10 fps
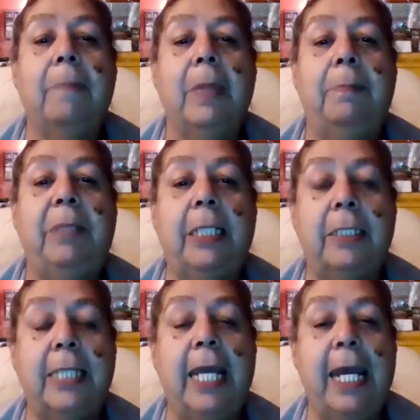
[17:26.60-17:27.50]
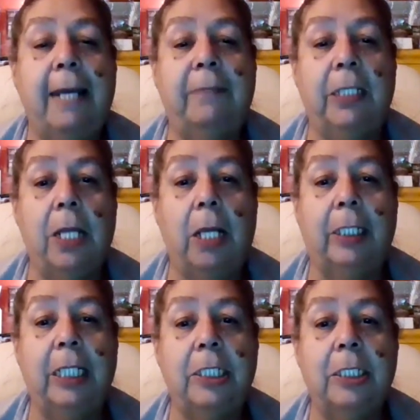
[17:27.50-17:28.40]
because they have the
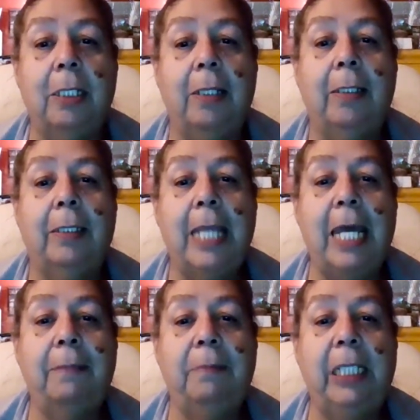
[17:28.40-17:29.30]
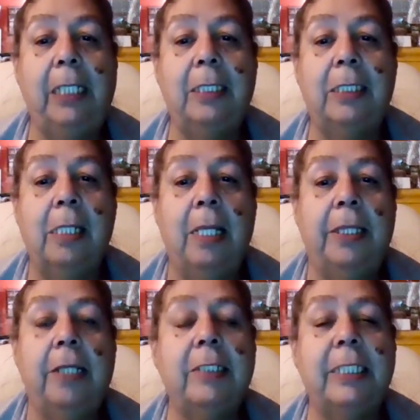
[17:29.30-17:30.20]
knowledge. That means
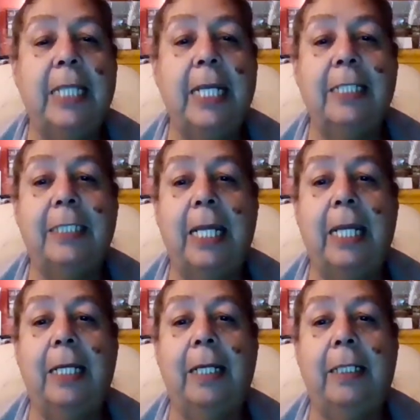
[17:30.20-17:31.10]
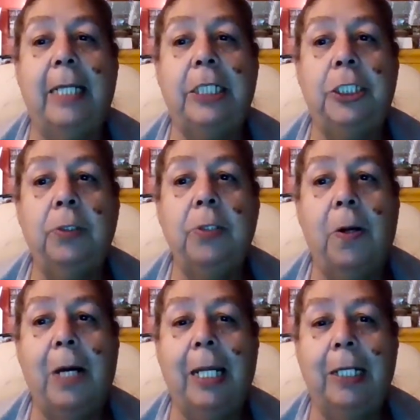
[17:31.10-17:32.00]
there's things that you
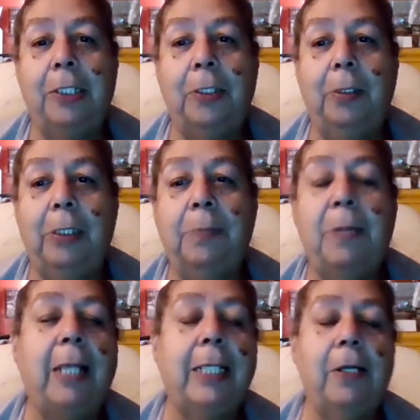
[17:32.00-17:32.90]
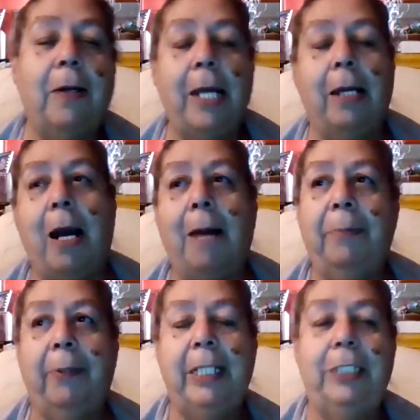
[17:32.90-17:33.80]
know how to do. You probably know how to
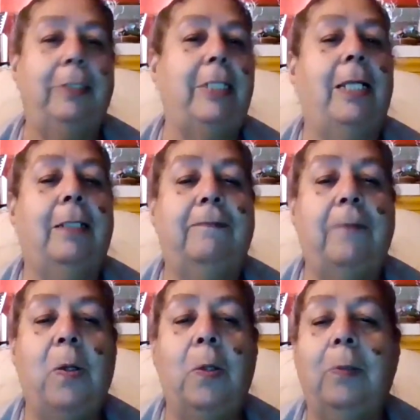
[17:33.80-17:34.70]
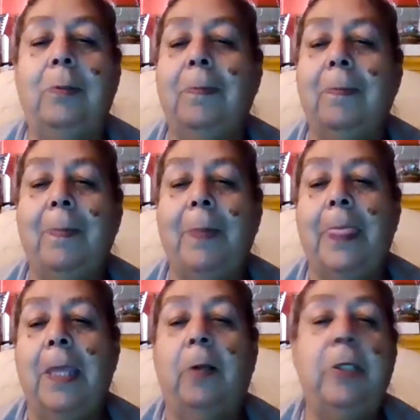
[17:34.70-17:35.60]
operate your telephone
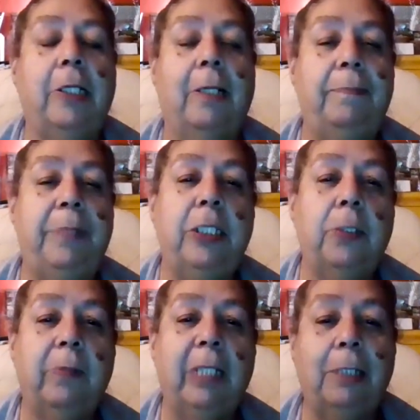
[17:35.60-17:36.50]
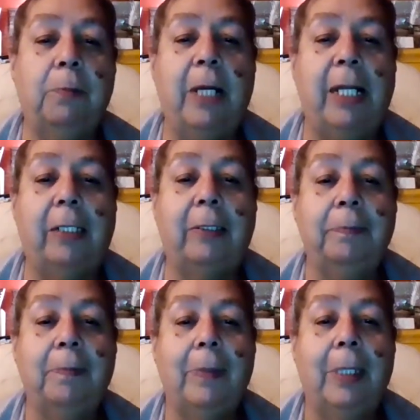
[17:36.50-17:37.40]
or your computer really well,
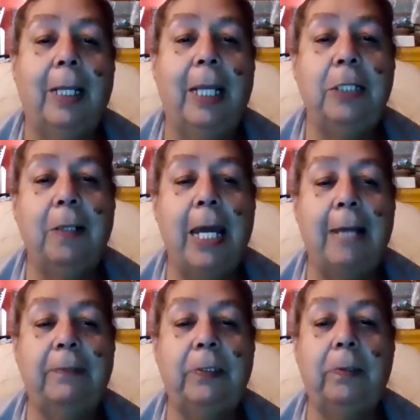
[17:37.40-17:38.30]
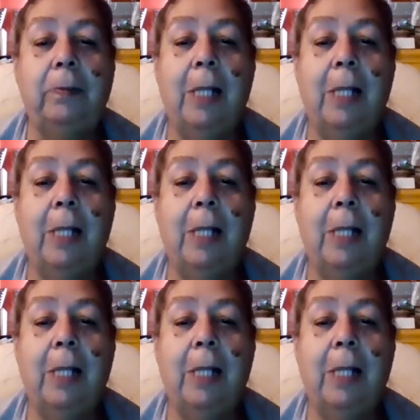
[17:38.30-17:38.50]
and you have to